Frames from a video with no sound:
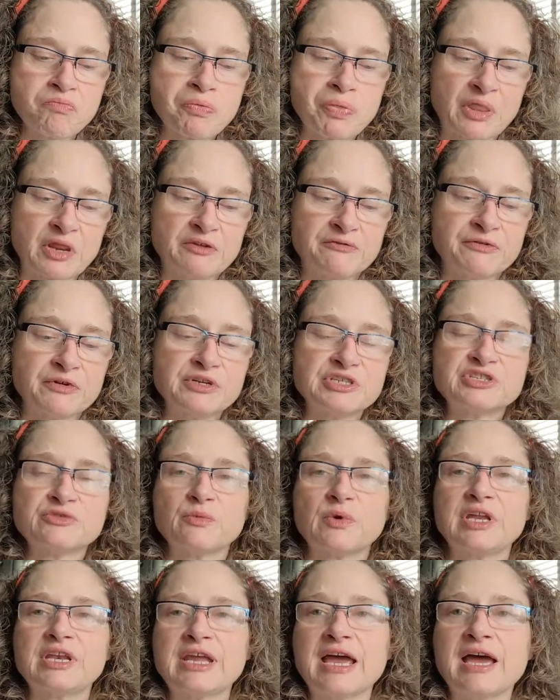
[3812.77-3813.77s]
The first
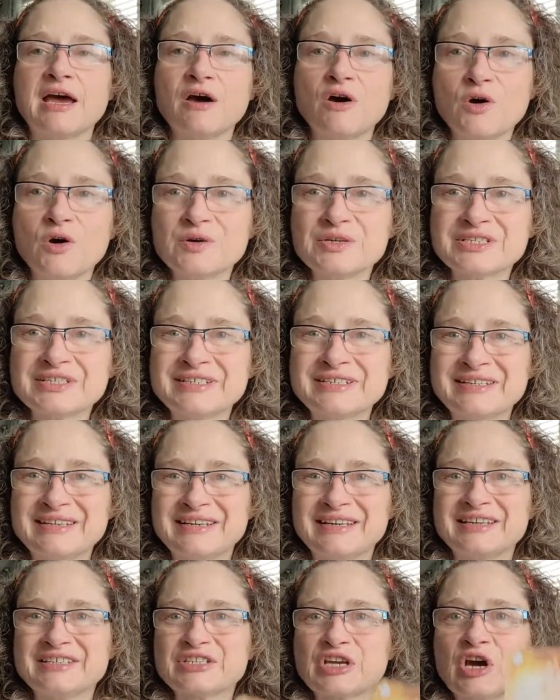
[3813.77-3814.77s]
one out
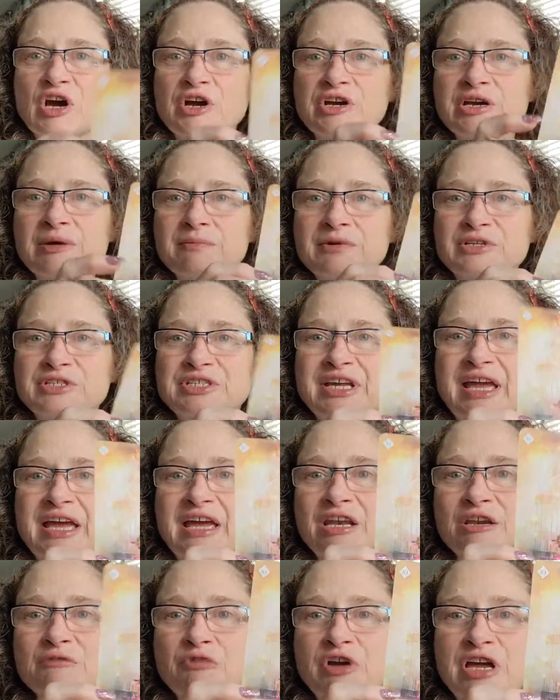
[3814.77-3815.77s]
is card number
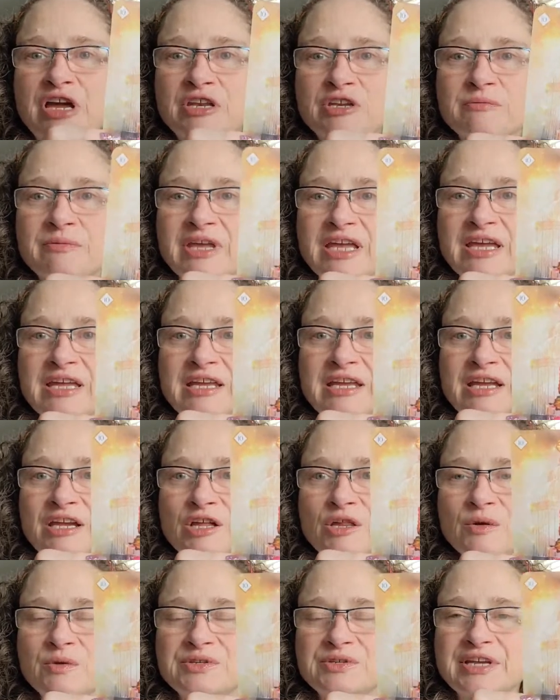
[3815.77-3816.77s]
10, a brand new beginning,
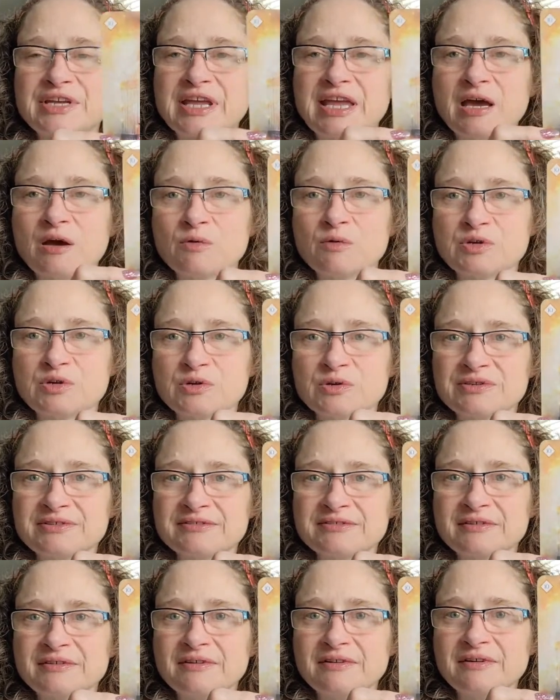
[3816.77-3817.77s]
close encounters.